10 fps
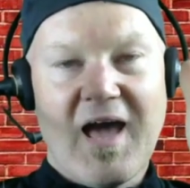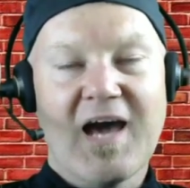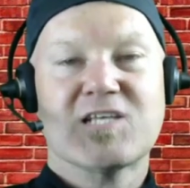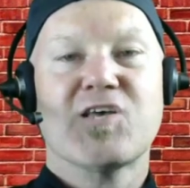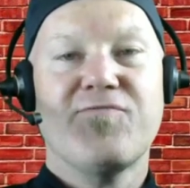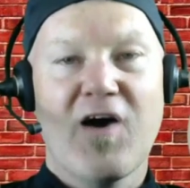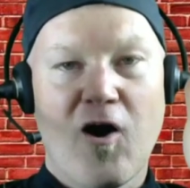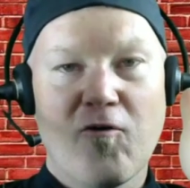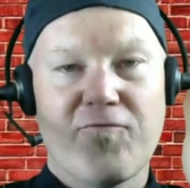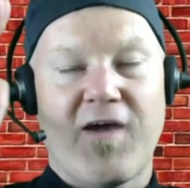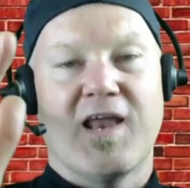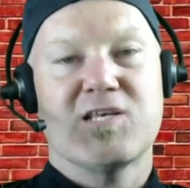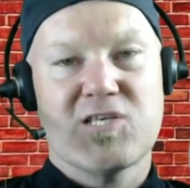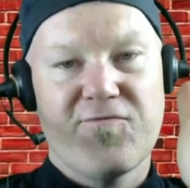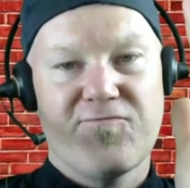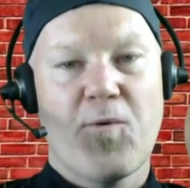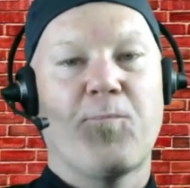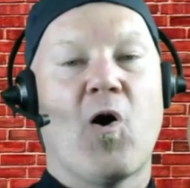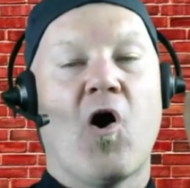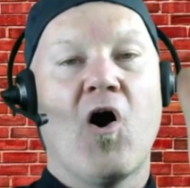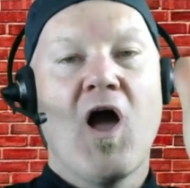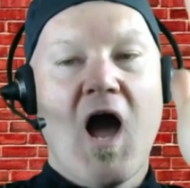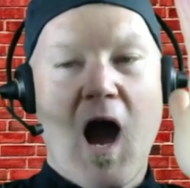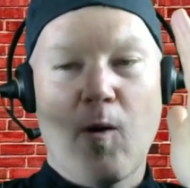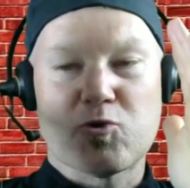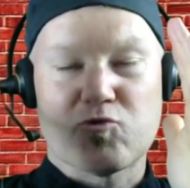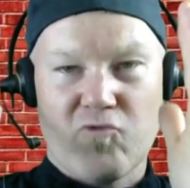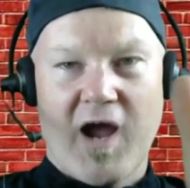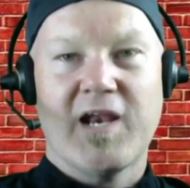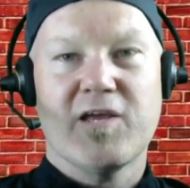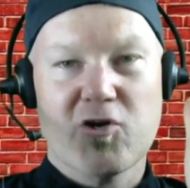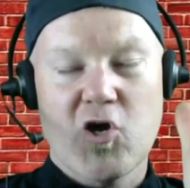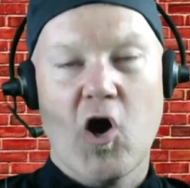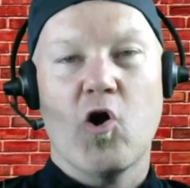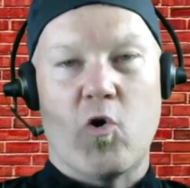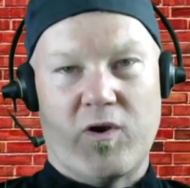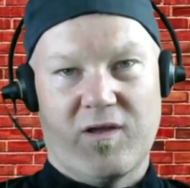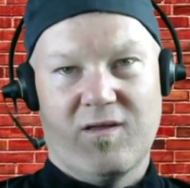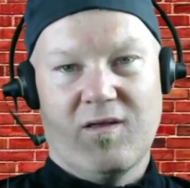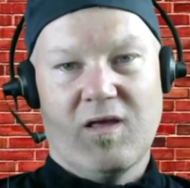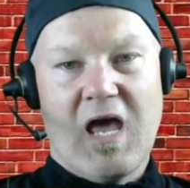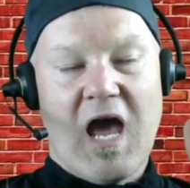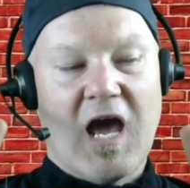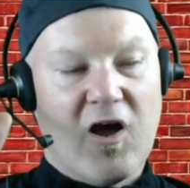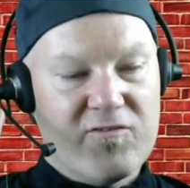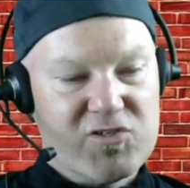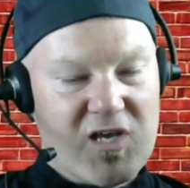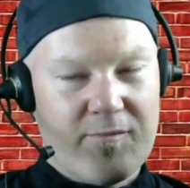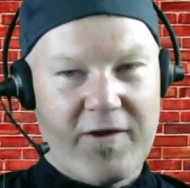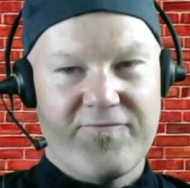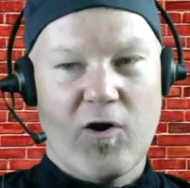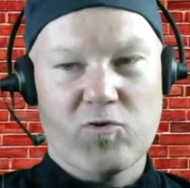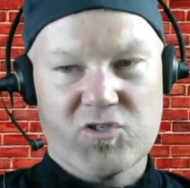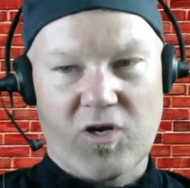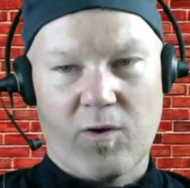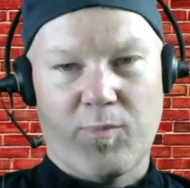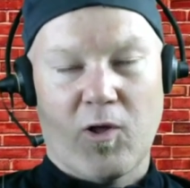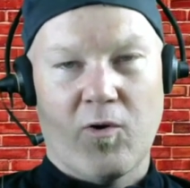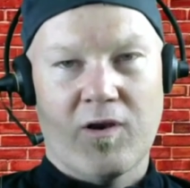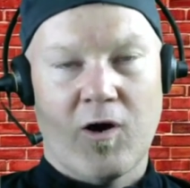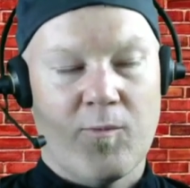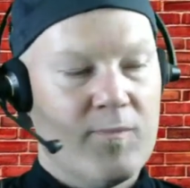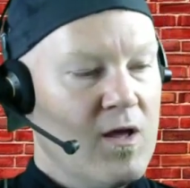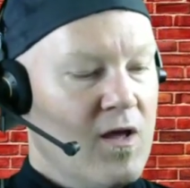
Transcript: XFL fantasy football. I was writing the code. And all of a sudden, my phone started blowing up